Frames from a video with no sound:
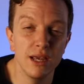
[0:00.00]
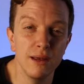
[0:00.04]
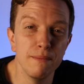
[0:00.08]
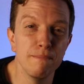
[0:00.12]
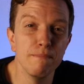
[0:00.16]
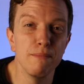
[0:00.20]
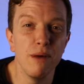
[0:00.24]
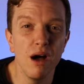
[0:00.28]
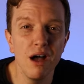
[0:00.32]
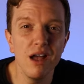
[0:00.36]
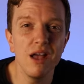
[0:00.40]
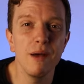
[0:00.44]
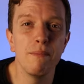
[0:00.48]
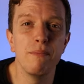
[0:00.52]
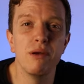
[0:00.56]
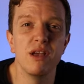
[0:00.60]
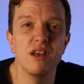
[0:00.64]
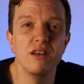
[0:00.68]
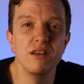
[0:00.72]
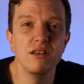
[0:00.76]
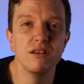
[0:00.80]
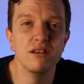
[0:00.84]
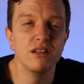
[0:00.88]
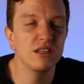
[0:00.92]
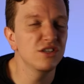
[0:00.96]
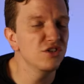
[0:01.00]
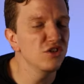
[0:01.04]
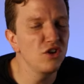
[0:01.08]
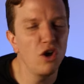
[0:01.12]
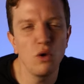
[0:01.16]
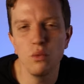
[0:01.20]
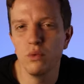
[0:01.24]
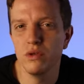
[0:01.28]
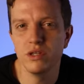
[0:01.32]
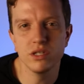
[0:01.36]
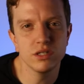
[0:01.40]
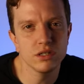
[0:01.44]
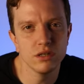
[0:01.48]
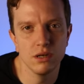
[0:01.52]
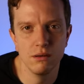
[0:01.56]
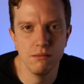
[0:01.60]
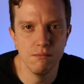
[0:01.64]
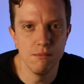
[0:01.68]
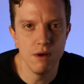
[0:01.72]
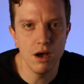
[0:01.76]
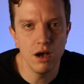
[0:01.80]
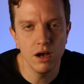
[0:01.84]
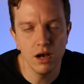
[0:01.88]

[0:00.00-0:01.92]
in my opinion, is not with some